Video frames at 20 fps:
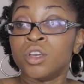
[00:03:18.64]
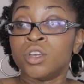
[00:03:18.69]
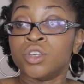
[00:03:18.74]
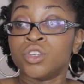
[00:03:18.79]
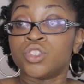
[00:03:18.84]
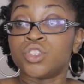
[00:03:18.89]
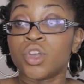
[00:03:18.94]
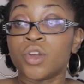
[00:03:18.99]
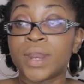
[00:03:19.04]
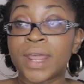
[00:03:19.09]

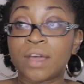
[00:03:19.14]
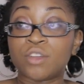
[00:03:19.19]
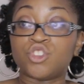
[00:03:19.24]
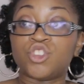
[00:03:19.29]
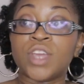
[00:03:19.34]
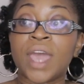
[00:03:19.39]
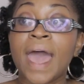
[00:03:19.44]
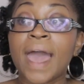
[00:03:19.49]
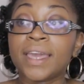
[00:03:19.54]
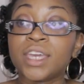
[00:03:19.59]
So now
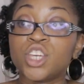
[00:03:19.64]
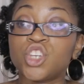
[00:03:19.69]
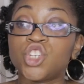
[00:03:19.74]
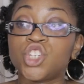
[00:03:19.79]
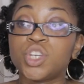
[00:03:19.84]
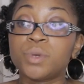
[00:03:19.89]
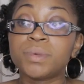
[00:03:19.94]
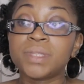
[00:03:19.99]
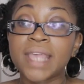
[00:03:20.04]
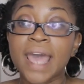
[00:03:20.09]
Jackie,
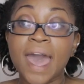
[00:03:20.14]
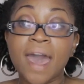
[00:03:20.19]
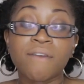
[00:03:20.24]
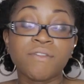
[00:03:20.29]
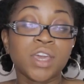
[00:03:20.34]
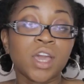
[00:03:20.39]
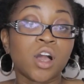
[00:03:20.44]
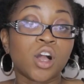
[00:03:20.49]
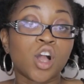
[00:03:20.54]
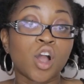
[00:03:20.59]
she was
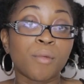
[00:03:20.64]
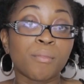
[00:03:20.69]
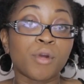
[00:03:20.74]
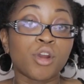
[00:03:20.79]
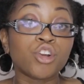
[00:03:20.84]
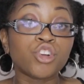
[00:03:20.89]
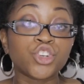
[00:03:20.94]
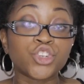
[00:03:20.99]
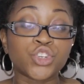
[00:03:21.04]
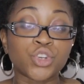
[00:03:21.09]
having a
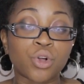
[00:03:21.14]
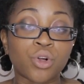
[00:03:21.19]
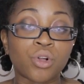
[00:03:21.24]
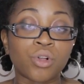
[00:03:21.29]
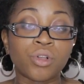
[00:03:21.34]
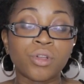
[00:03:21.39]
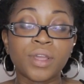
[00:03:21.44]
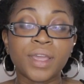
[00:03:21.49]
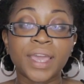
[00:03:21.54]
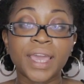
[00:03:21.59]

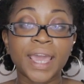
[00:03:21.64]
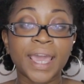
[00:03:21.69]
commercial,